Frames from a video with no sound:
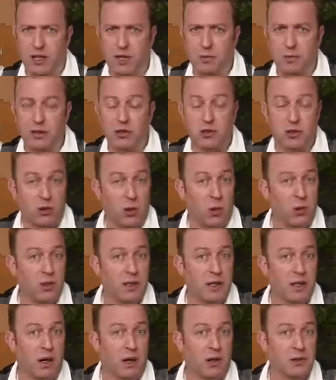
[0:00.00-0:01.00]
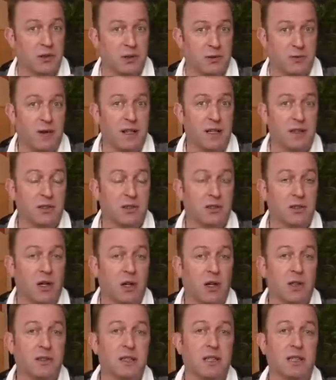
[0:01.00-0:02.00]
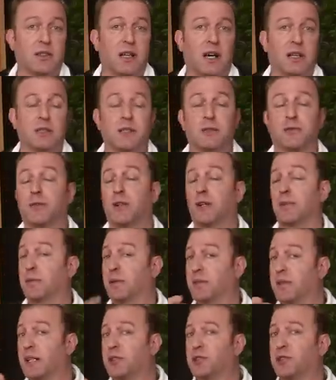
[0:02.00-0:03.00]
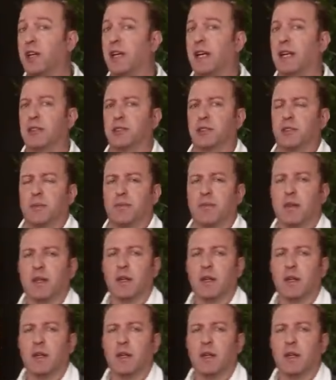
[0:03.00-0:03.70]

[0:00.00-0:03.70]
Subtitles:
had been solely on defense on the Italian front, but that changed.